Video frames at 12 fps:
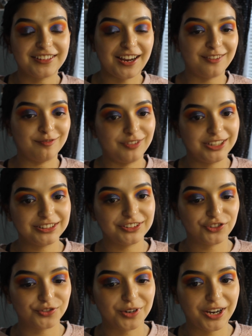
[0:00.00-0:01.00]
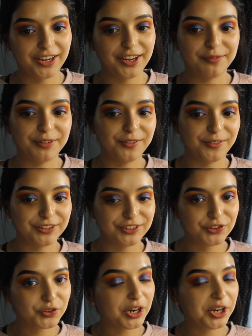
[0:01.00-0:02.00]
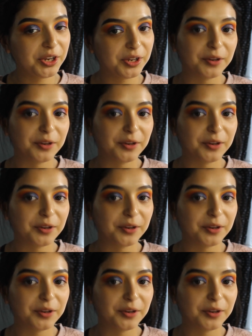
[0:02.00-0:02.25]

that I want to try, and we're going to try.